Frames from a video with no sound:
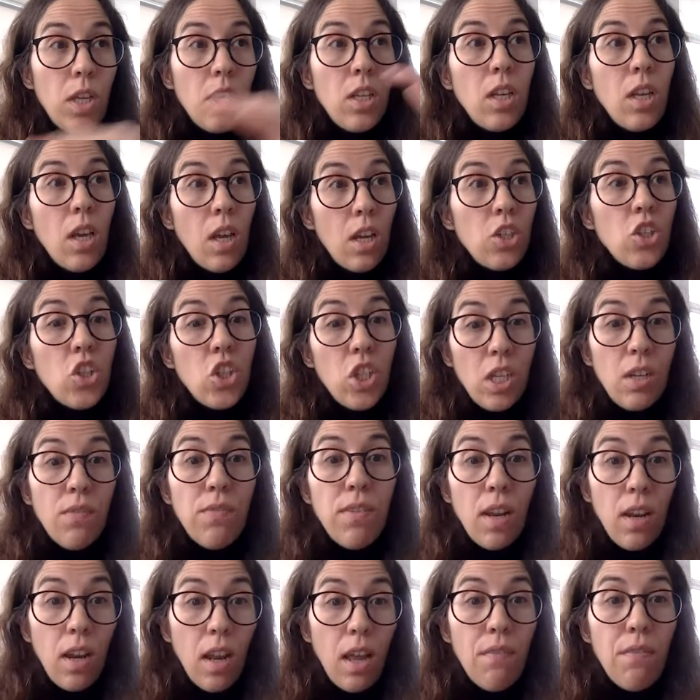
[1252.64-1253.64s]
achieve
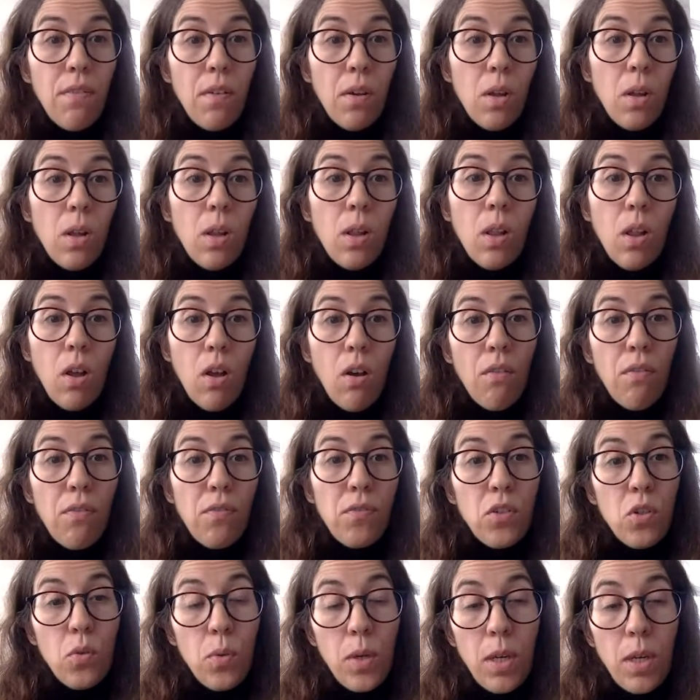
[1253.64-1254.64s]
a level of
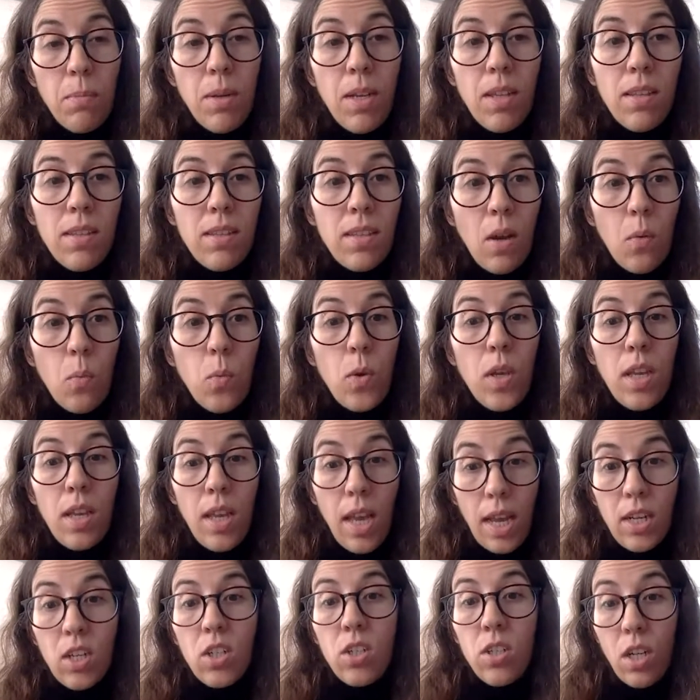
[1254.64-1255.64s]
treatment that
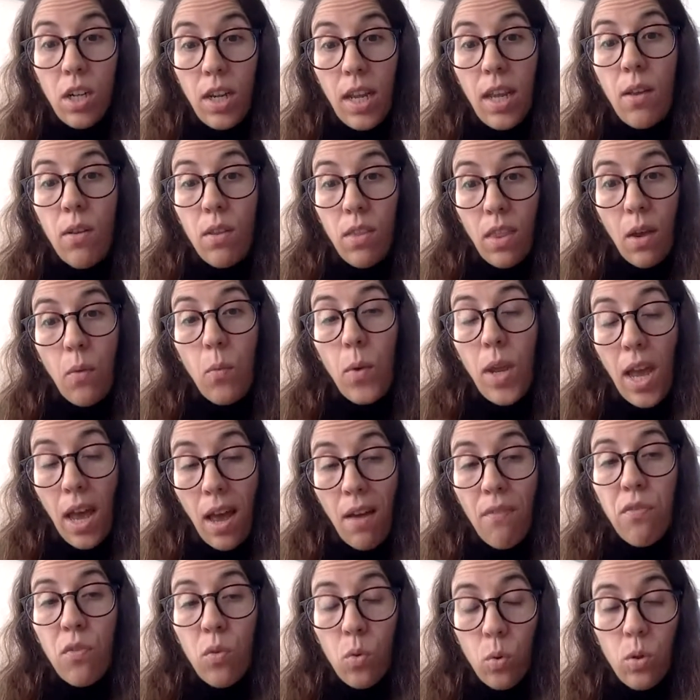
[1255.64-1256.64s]
we
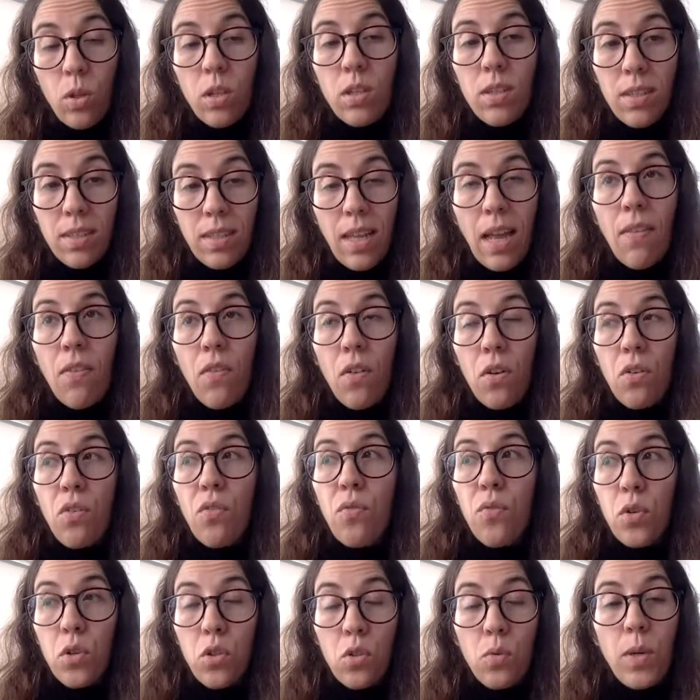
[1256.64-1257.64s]
have golden standards
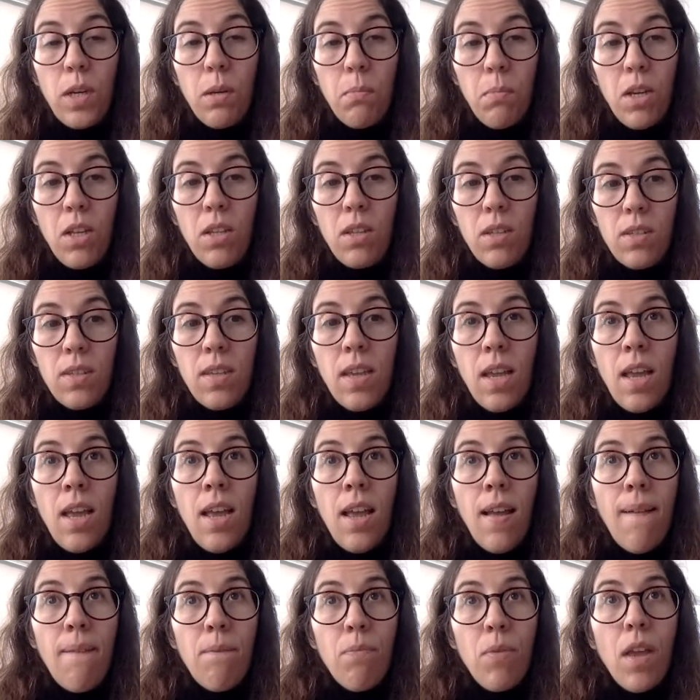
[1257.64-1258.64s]
for treatments.
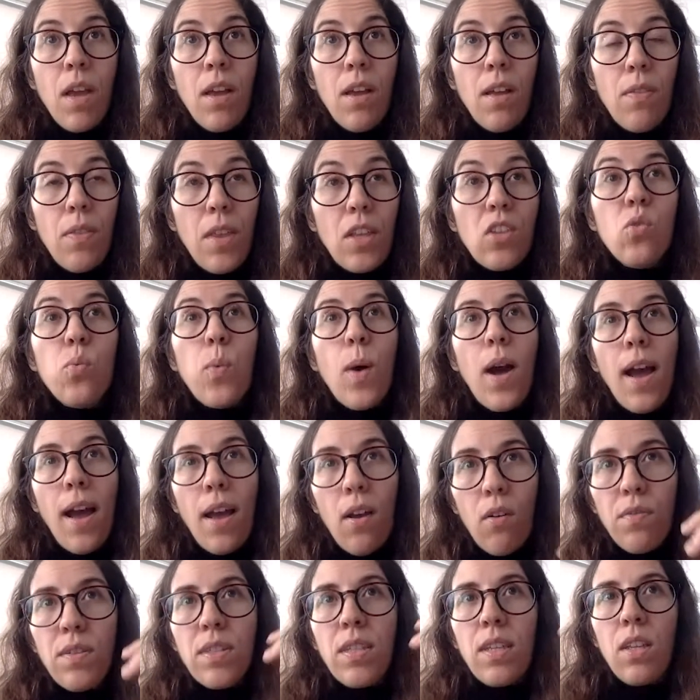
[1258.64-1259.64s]
That's why
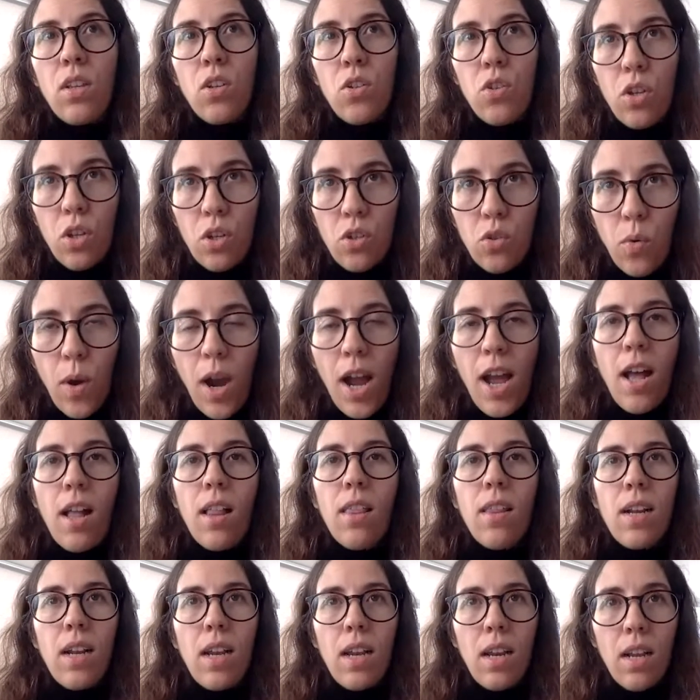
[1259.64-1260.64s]
obviously the
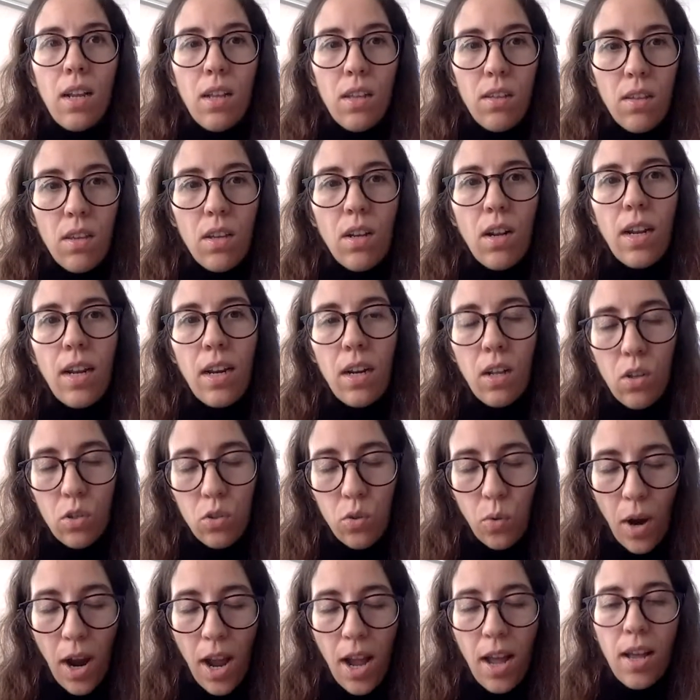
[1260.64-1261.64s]
clinical
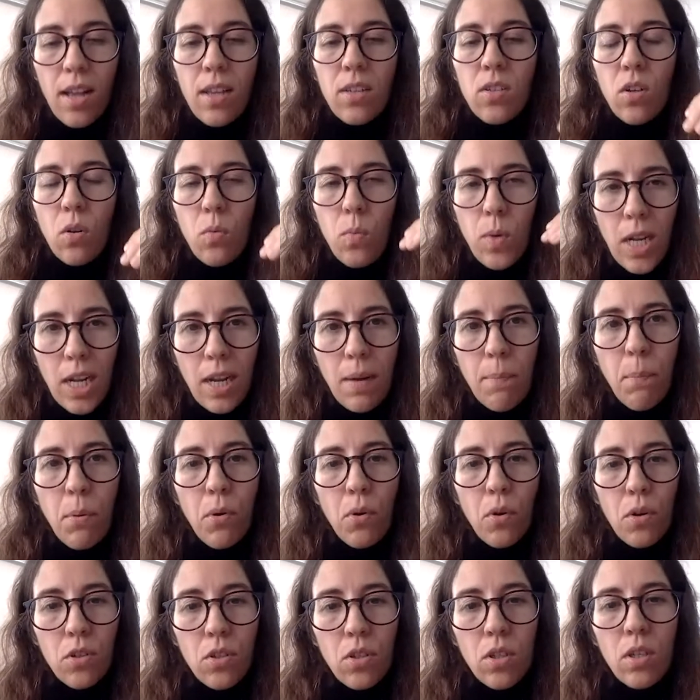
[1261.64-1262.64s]
trials are really
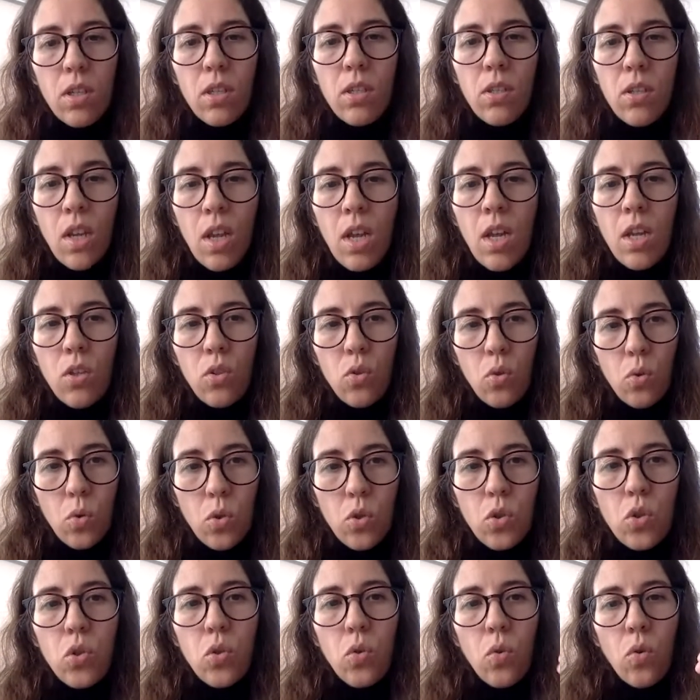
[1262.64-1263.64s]
important to
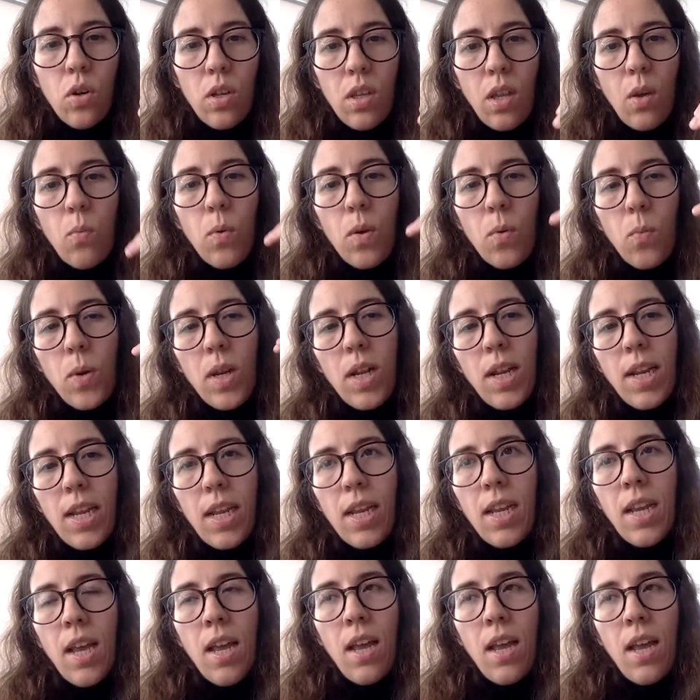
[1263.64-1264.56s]
ensure that we really